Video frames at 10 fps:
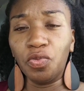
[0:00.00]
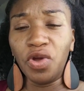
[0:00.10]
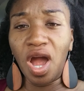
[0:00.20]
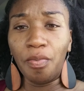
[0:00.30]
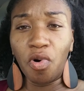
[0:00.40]

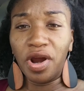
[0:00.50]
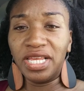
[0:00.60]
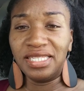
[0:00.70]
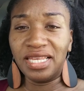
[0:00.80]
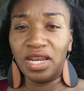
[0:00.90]
we are born
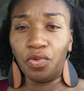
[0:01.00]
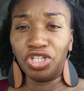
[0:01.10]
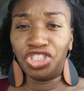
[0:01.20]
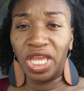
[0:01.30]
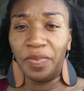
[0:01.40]
in sin and we're
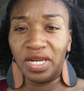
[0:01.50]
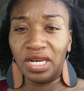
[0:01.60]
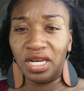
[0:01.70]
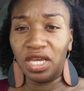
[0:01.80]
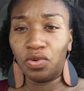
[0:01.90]
shaping in
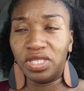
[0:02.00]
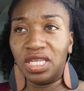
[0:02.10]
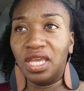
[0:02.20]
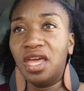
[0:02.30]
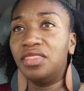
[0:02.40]

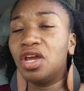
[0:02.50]
iniquity